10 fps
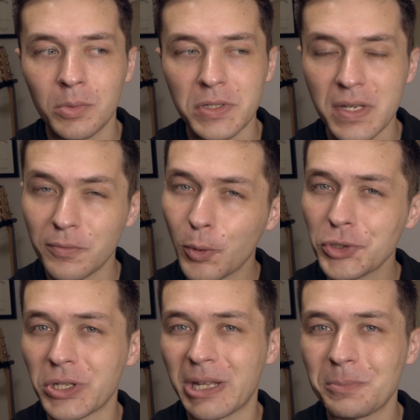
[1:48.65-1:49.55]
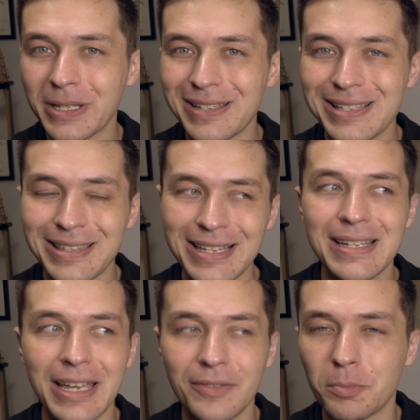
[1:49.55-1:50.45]
which is unfortunate because that's
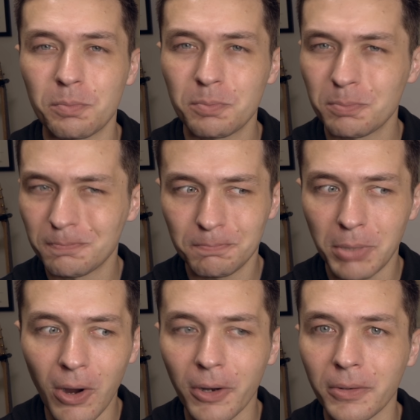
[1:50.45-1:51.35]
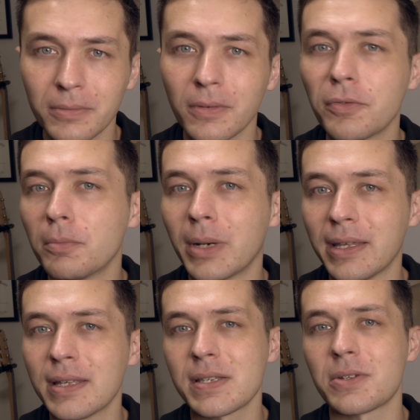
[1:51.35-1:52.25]
kind of a part of my
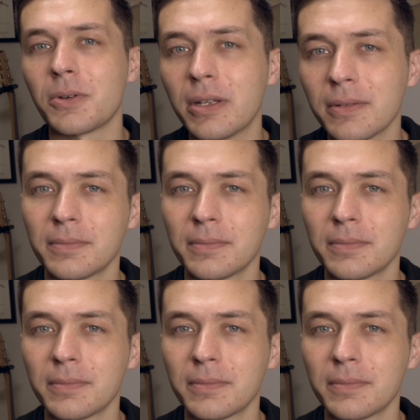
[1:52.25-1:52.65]
history.